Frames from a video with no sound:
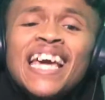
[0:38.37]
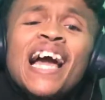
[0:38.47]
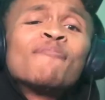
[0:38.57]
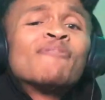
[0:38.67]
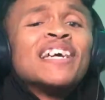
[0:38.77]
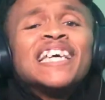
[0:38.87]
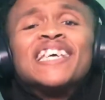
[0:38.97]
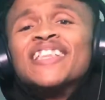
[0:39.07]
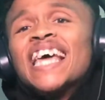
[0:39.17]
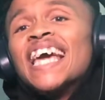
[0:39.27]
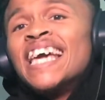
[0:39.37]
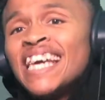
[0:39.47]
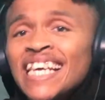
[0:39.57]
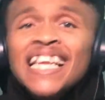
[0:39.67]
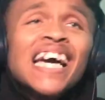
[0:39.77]
I'm bringing you the
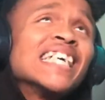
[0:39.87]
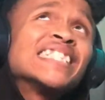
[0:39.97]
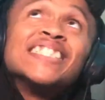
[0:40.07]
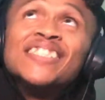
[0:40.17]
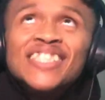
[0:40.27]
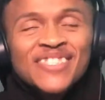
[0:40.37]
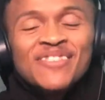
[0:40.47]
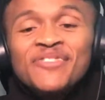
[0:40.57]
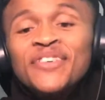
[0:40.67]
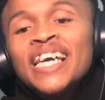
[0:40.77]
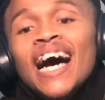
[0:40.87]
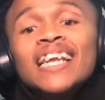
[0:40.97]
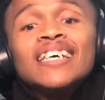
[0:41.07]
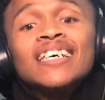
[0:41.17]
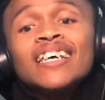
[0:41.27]
heat as usual. We got
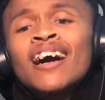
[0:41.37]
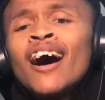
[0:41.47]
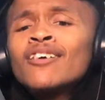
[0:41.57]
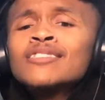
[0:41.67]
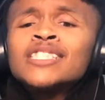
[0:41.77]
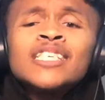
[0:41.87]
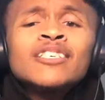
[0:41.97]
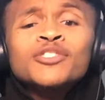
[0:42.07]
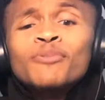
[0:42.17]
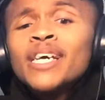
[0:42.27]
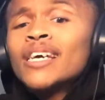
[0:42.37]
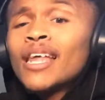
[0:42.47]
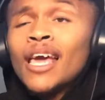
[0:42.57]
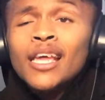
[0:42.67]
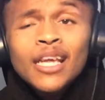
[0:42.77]
a Called Cheetahs Red
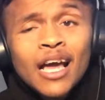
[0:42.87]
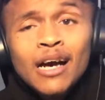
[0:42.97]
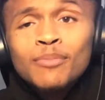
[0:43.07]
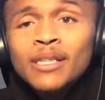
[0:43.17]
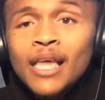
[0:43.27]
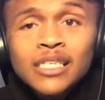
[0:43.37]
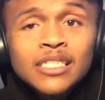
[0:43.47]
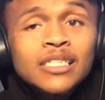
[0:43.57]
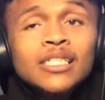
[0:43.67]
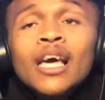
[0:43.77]
in the compilations.